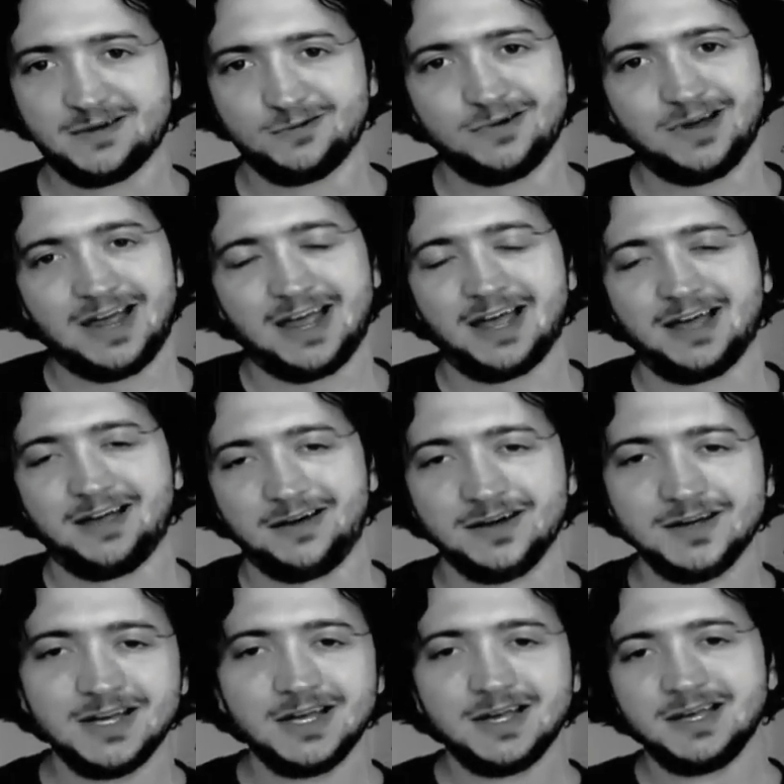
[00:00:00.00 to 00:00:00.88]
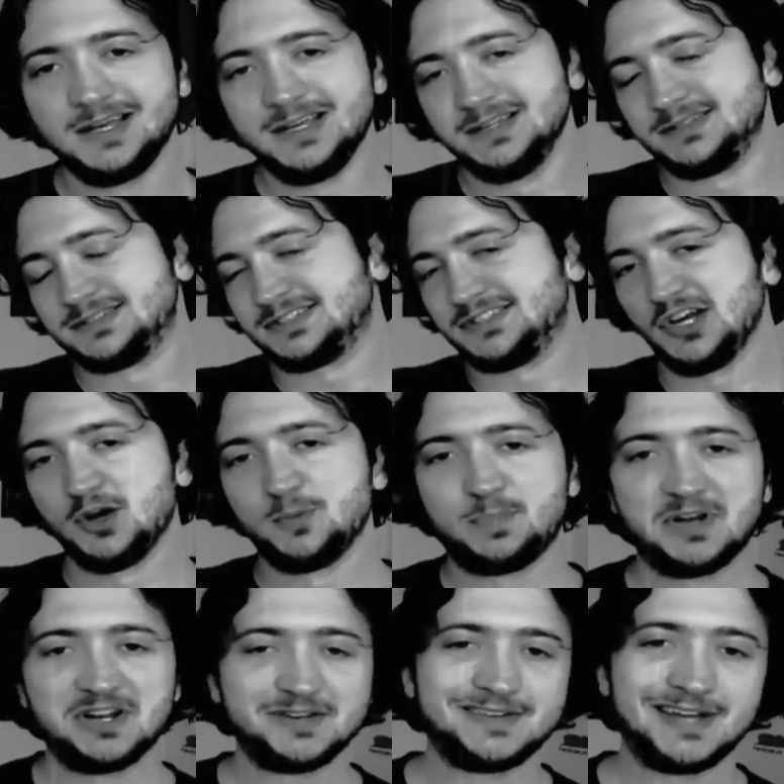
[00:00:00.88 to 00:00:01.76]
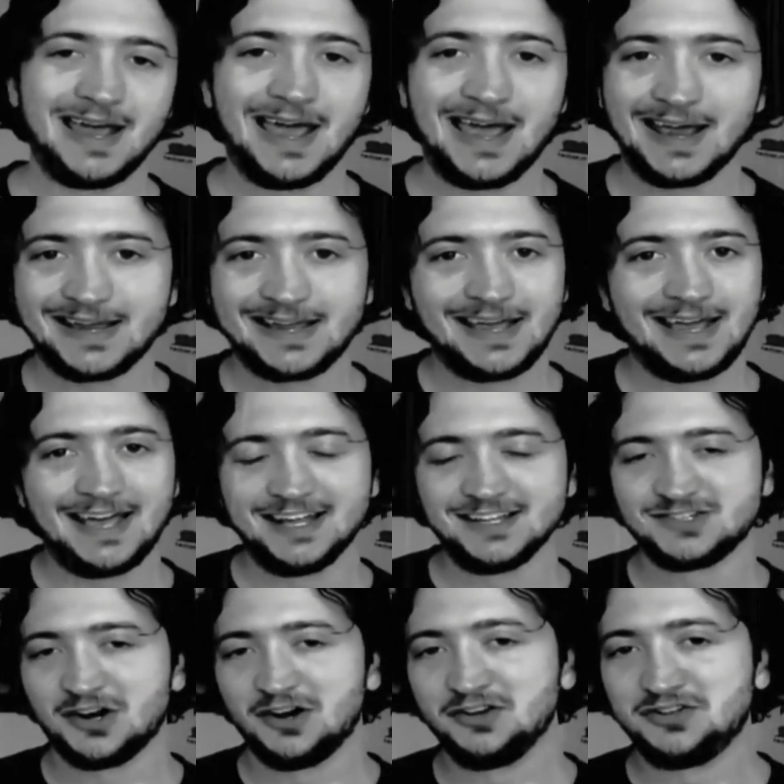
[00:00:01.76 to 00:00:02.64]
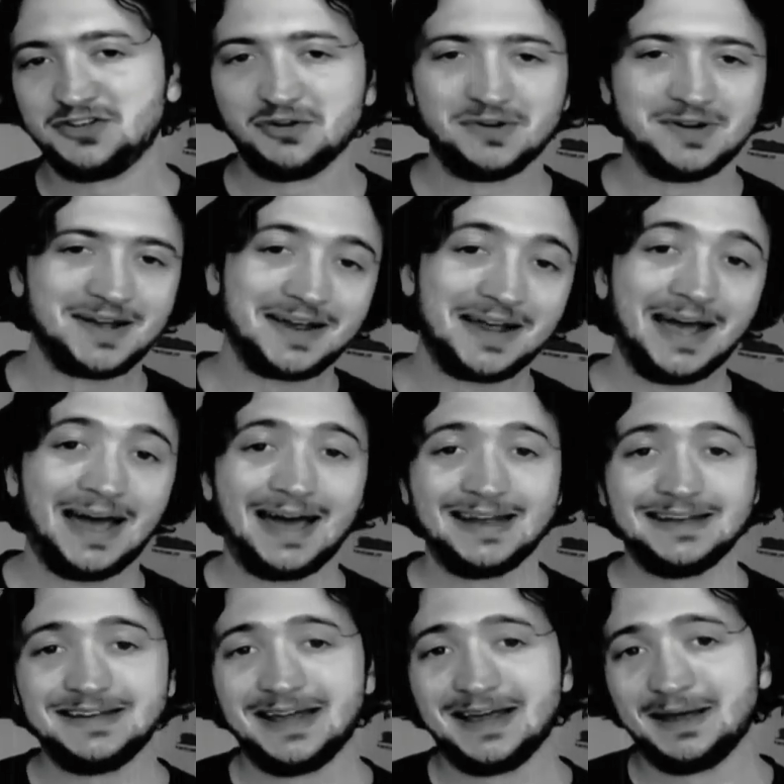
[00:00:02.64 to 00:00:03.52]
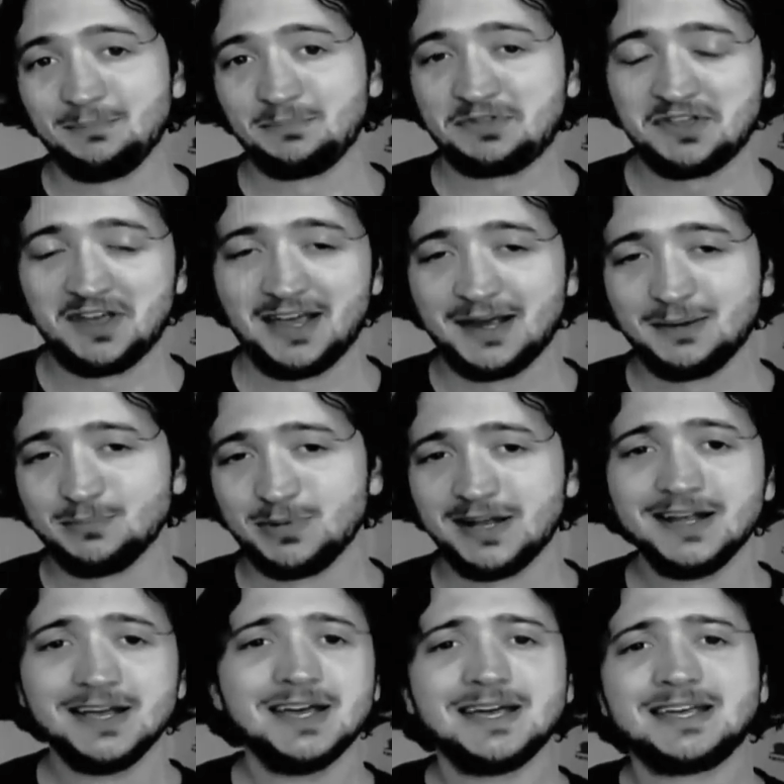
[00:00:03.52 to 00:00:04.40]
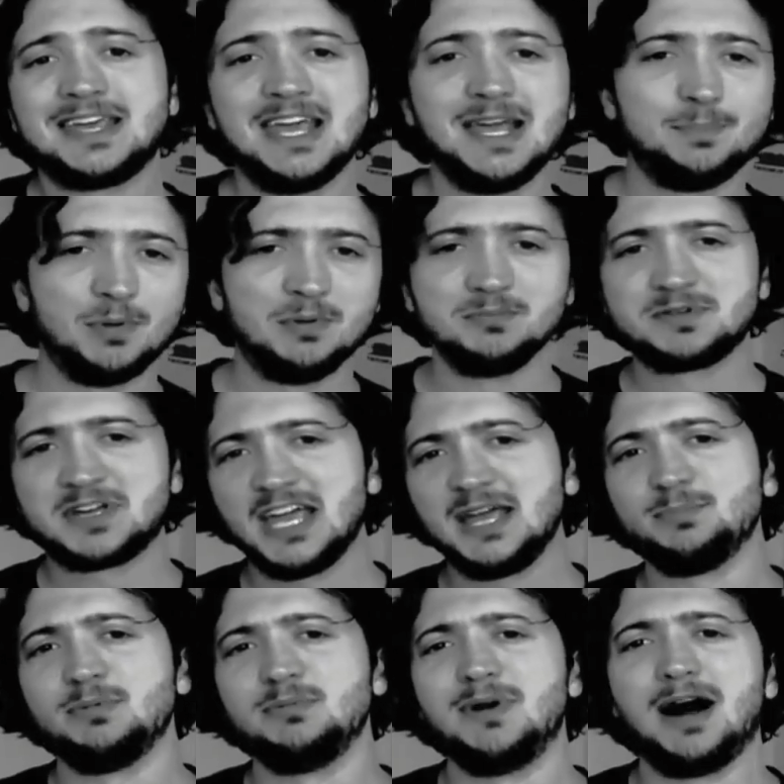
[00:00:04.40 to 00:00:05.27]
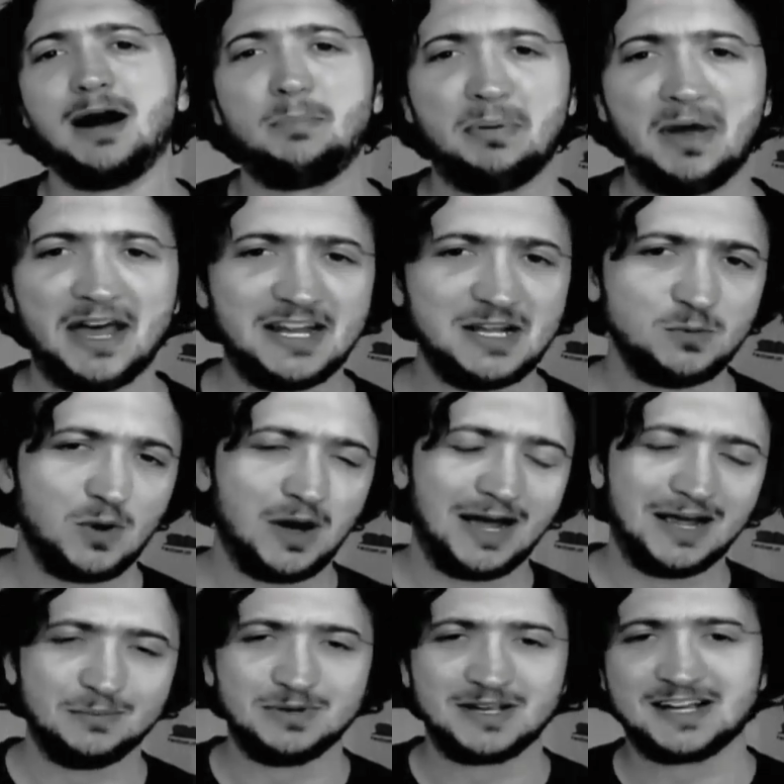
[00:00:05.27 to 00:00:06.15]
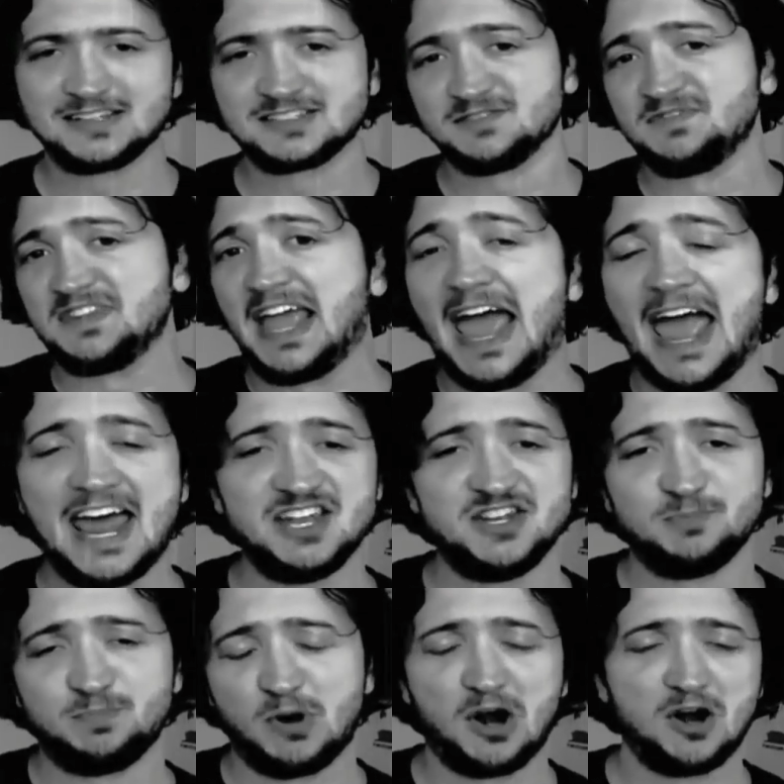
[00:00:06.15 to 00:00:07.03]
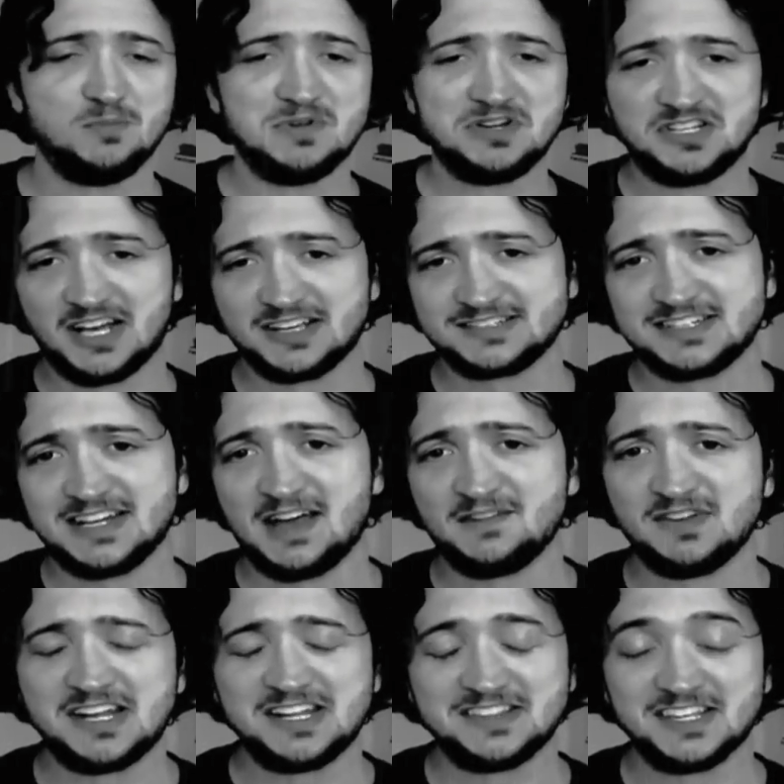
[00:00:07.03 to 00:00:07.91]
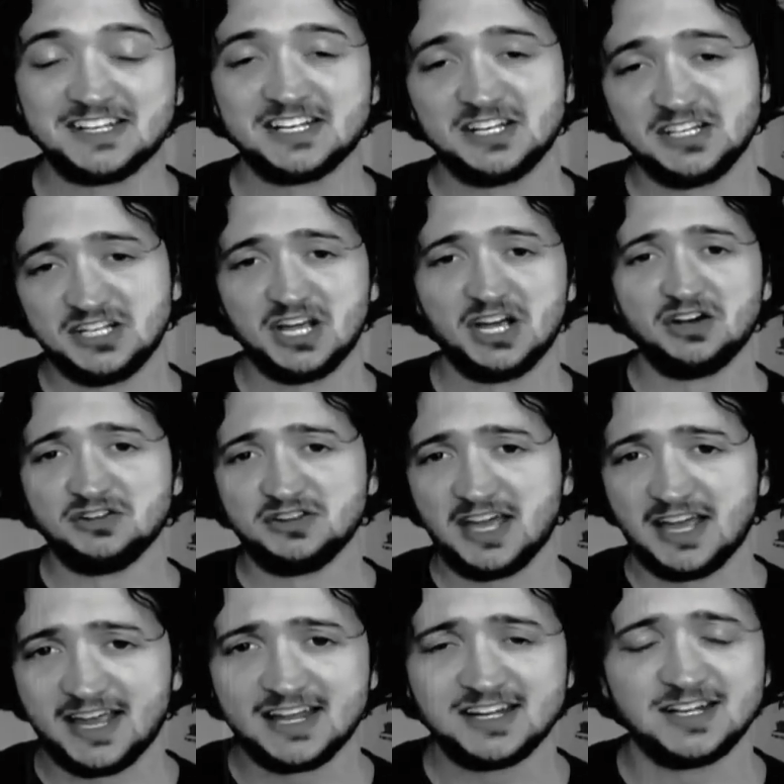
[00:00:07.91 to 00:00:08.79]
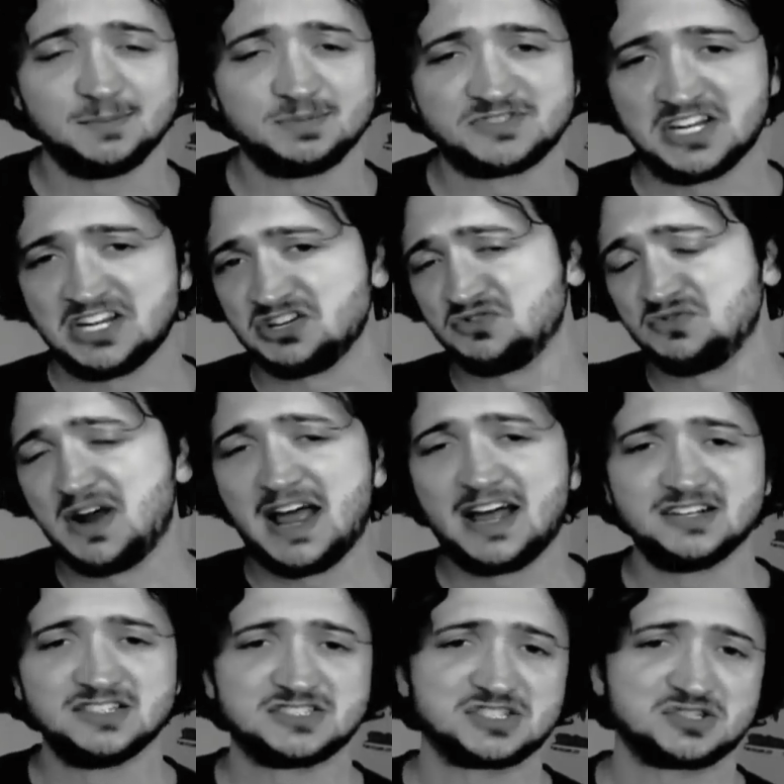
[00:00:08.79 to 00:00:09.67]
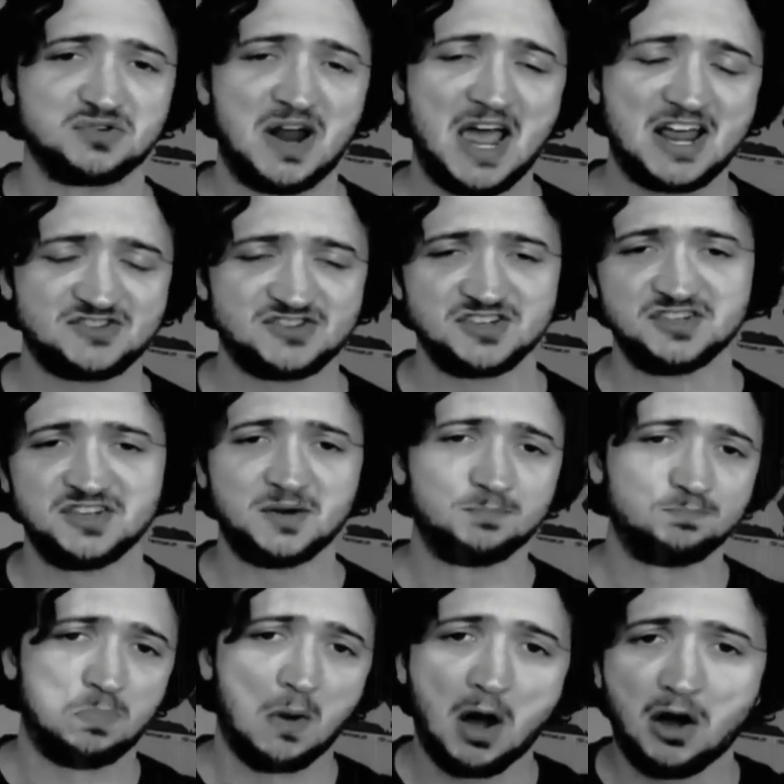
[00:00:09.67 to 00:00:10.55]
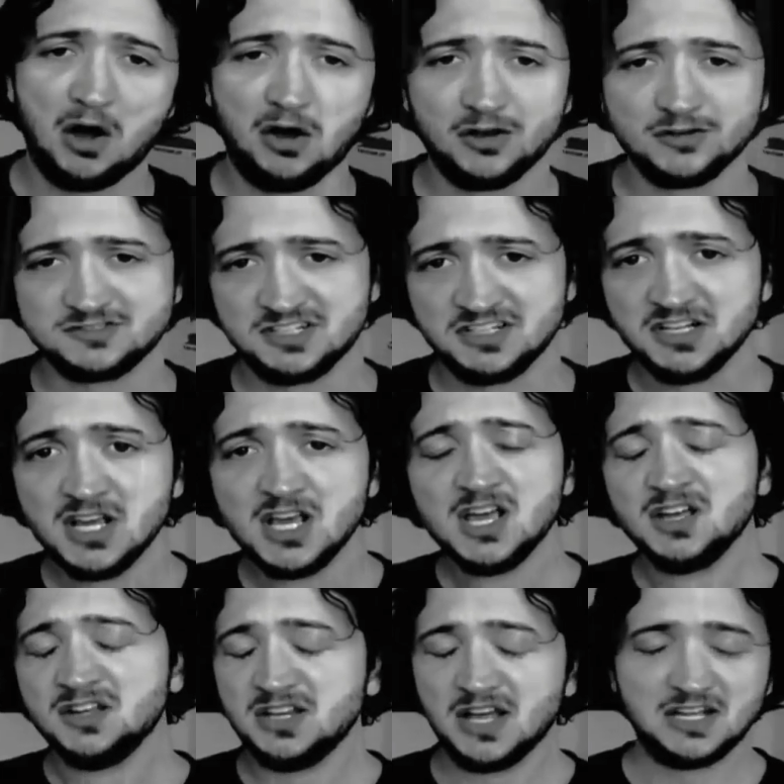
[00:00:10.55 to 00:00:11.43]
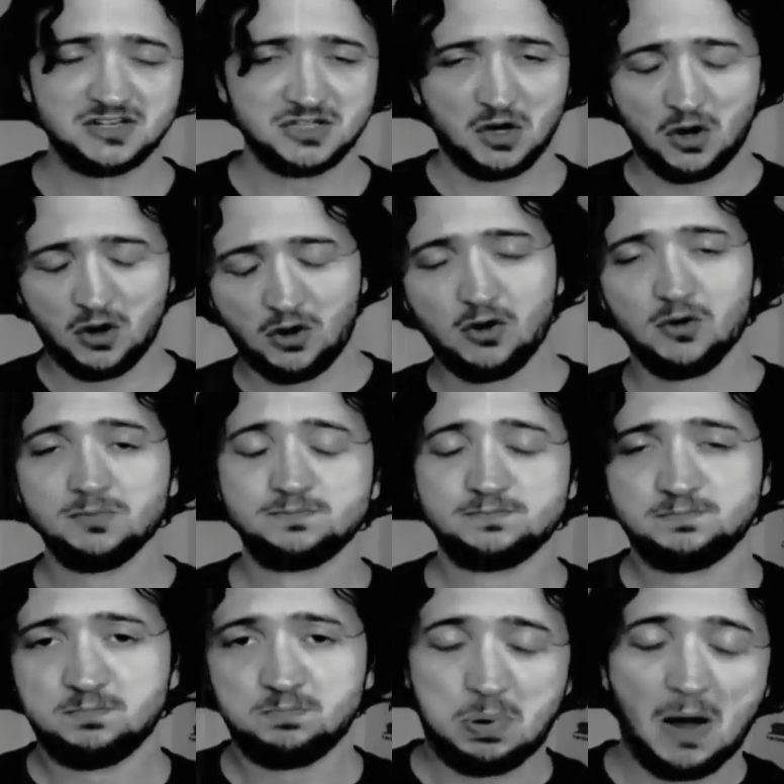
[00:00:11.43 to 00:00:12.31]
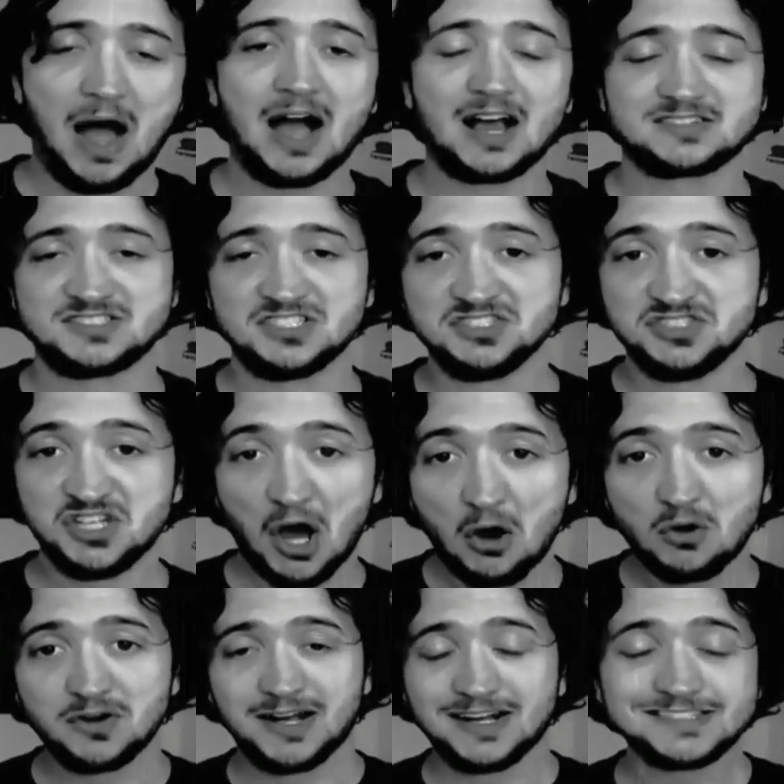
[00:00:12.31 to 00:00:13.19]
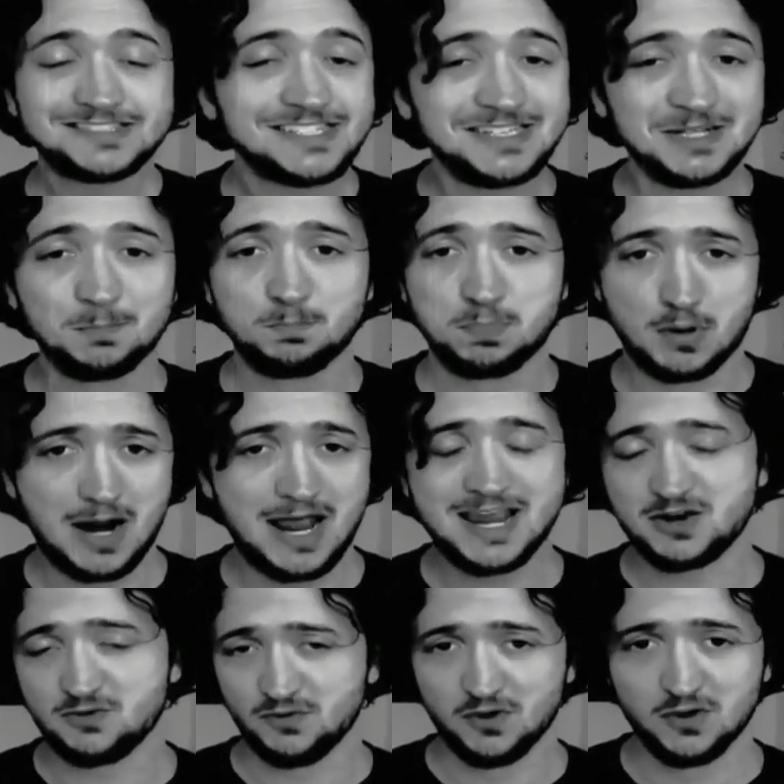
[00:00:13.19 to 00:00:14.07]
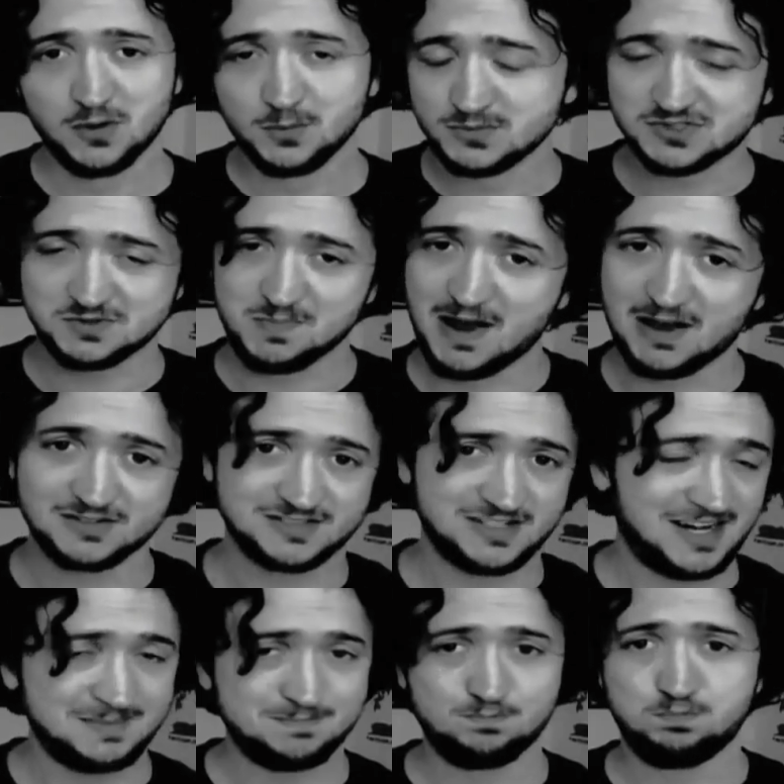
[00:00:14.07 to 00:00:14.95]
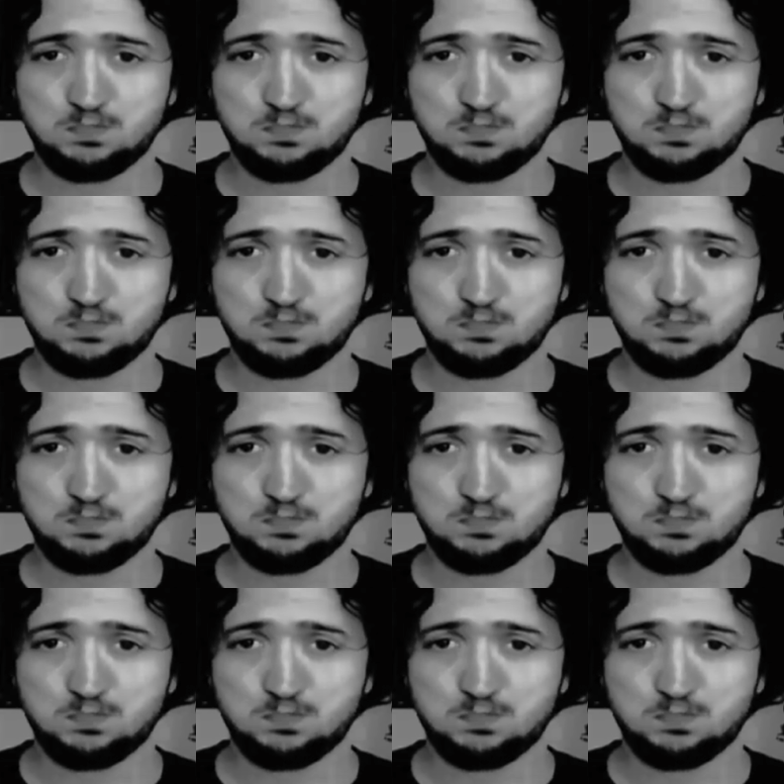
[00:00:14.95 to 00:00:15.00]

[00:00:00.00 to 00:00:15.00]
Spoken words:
well, these stupid attack ads aren't doing a damn thing, but keep them up anyway, because if the ad department doesn't have anything to do, they end up sitting around scratching their butts, and then the whole box of donuts in the break room smells like